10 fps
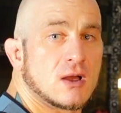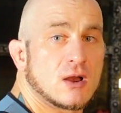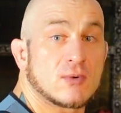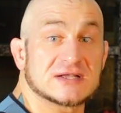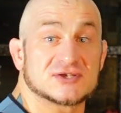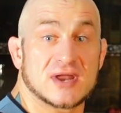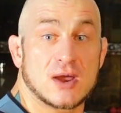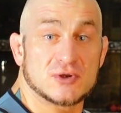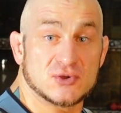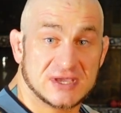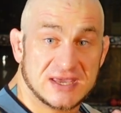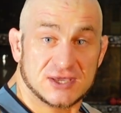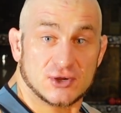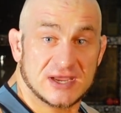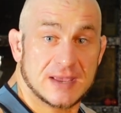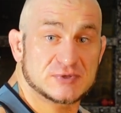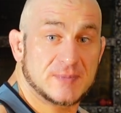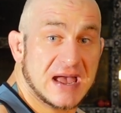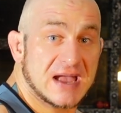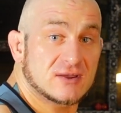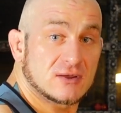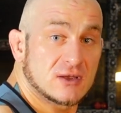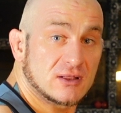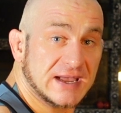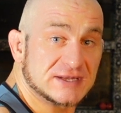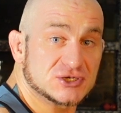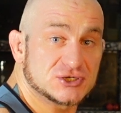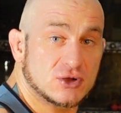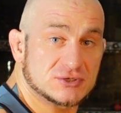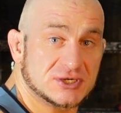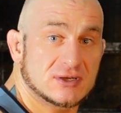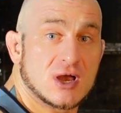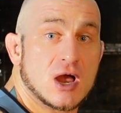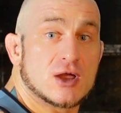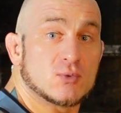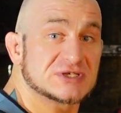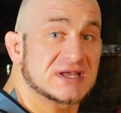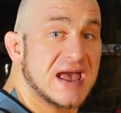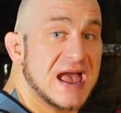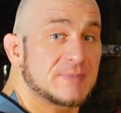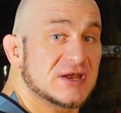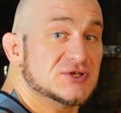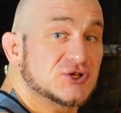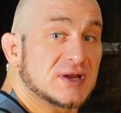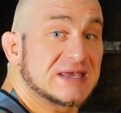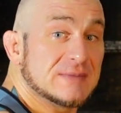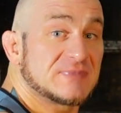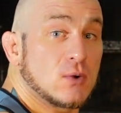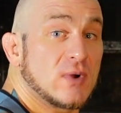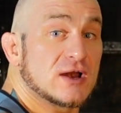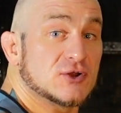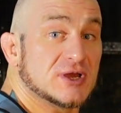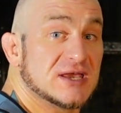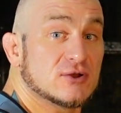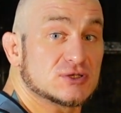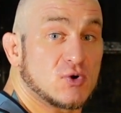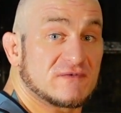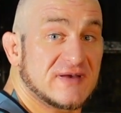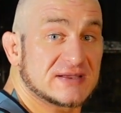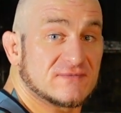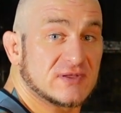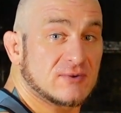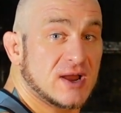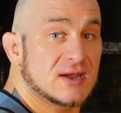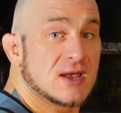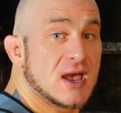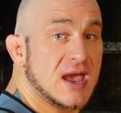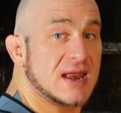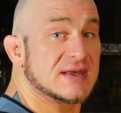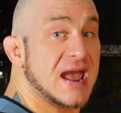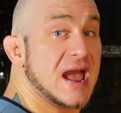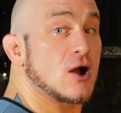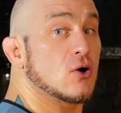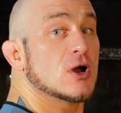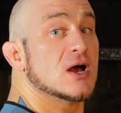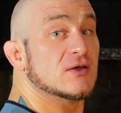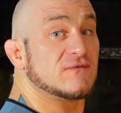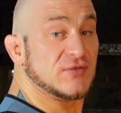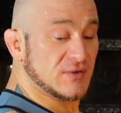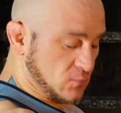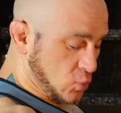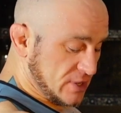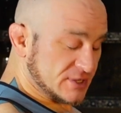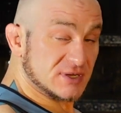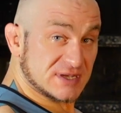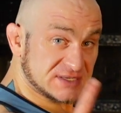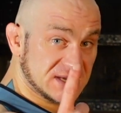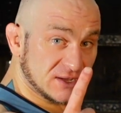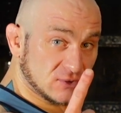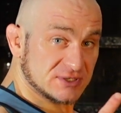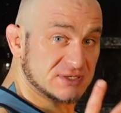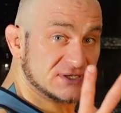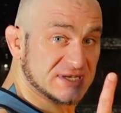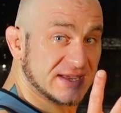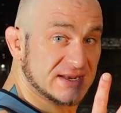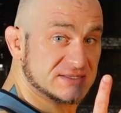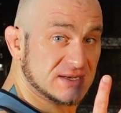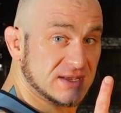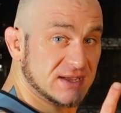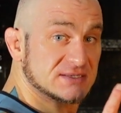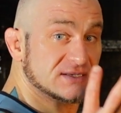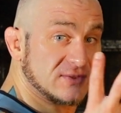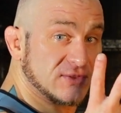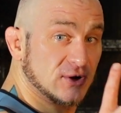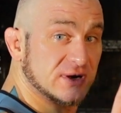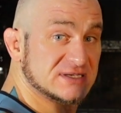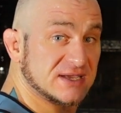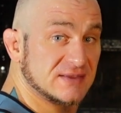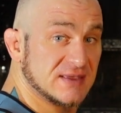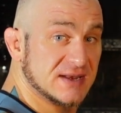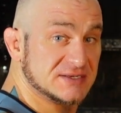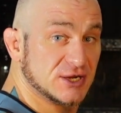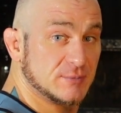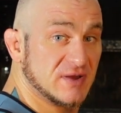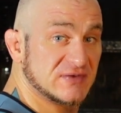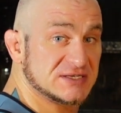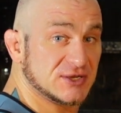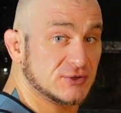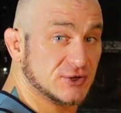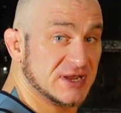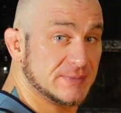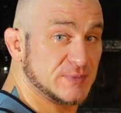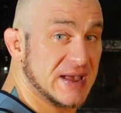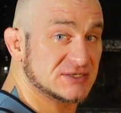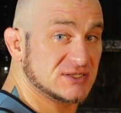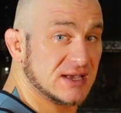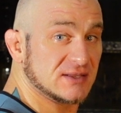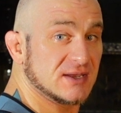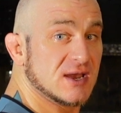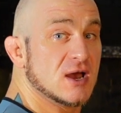All right, so now when you kick your hips back, like I just showed you, what's gonna happen is you're gonna keep that weight on your heels more effectively, right? And now, the one is the heels, second is the knees, third is kicking that anterior pelvic tilt, your hips back slightly.